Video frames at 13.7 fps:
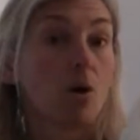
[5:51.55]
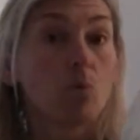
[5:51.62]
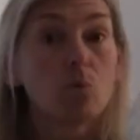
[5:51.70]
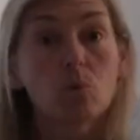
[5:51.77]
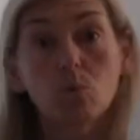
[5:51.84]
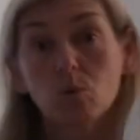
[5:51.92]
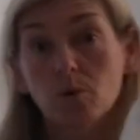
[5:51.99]

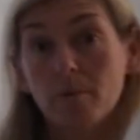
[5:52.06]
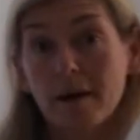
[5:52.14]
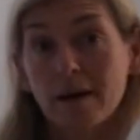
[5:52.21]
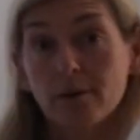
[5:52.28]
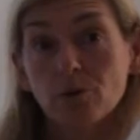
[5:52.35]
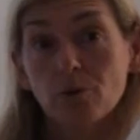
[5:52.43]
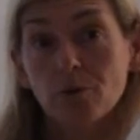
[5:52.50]
Well, what
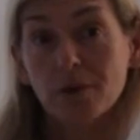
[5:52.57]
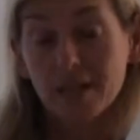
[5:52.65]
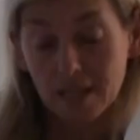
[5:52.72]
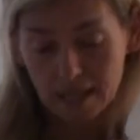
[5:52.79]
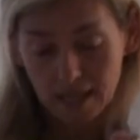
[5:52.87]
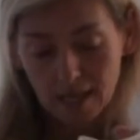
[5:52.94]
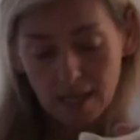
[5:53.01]
about your
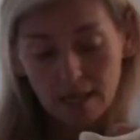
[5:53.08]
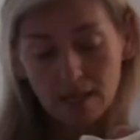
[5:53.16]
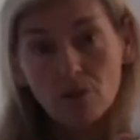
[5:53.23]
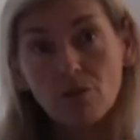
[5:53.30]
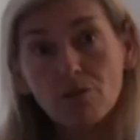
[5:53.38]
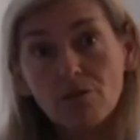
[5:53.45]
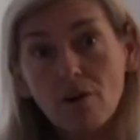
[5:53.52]

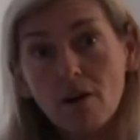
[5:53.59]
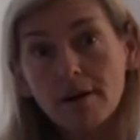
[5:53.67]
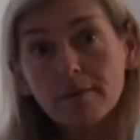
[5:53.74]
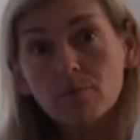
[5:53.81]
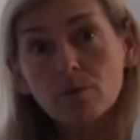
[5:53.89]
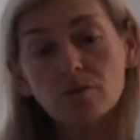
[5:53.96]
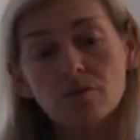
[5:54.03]
inner thigh
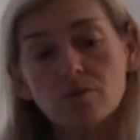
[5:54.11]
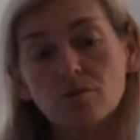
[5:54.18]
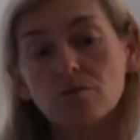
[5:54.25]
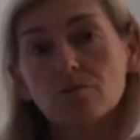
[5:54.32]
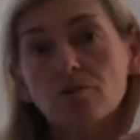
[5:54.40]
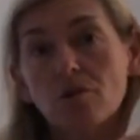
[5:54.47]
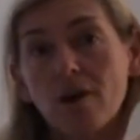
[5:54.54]

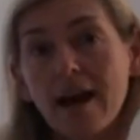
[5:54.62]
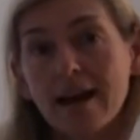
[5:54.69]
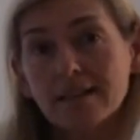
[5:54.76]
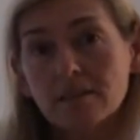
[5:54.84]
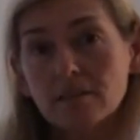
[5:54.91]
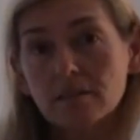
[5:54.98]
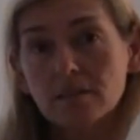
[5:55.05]
muscles, your
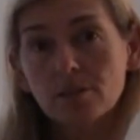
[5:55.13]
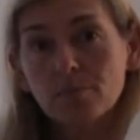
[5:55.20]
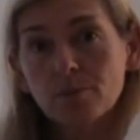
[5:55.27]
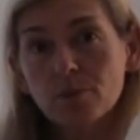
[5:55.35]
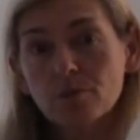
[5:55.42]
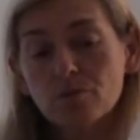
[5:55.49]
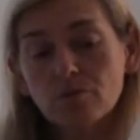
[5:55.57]
adductor
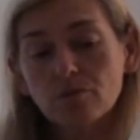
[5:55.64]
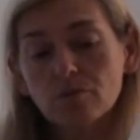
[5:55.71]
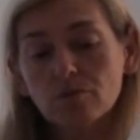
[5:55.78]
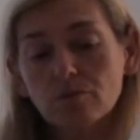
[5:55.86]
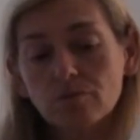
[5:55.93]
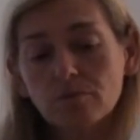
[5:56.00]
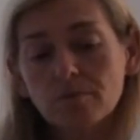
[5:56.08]

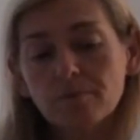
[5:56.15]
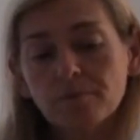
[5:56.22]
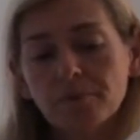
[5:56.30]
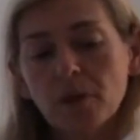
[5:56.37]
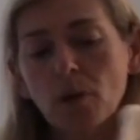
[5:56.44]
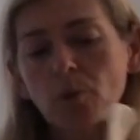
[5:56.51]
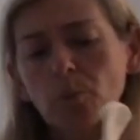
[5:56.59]
muscles?
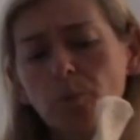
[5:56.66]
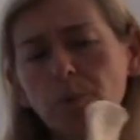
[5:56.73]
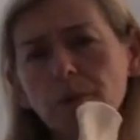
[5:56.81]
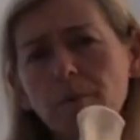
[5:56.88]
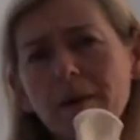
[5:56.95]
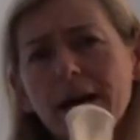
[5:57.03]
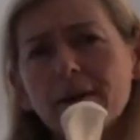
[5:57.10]
What
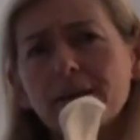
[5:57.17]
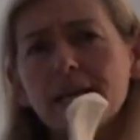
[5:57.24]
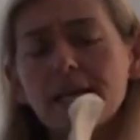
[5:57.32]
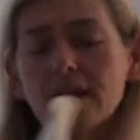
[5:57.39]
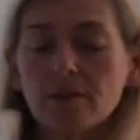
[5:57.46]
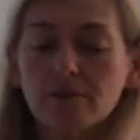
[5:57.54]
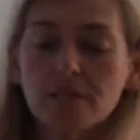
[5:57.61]
about
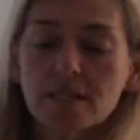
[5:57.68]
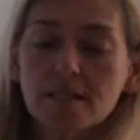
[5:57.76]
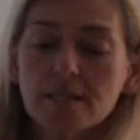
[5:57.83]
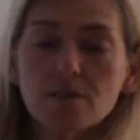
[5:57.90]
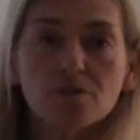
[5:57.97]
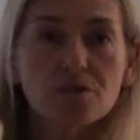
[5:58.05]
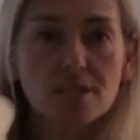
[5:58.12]
here? This
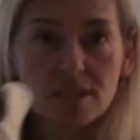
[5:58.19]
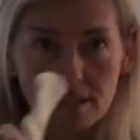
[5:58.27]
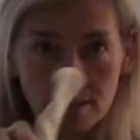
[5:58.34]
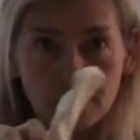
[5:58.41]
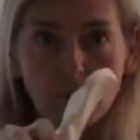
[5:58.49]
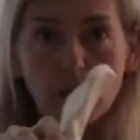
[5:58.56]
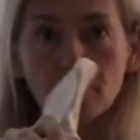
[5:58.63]
is your
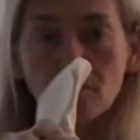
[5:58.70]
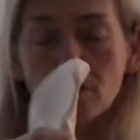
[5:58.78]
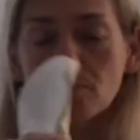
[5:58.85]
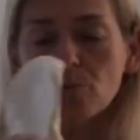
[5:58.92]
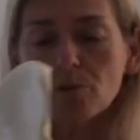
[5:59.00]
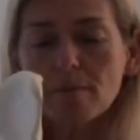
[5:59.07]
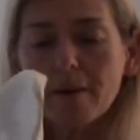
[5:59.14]
sit bone,
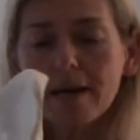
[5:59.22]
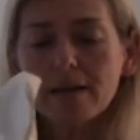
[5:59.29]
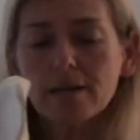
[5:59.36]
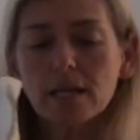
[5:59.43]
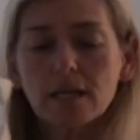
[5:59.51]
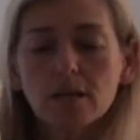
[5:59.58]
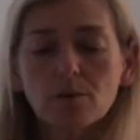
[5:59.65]
right? What about
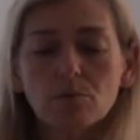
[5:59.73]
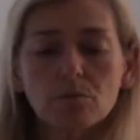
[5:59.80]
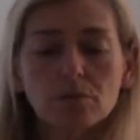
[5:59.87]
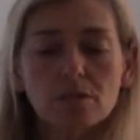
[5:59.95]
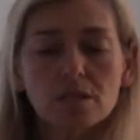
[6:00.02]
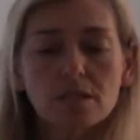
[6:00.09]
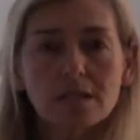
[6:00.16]
here?
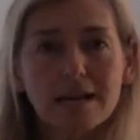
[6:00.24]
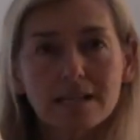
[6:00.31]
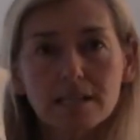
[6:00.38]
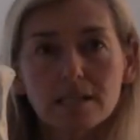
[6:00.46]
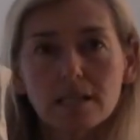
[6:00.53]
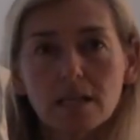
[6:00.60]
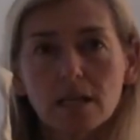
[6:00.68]
What's
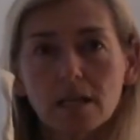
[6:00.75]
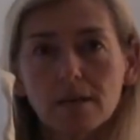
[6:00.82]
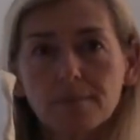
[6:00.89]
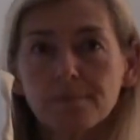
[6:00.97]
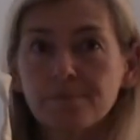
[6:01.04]
attached here?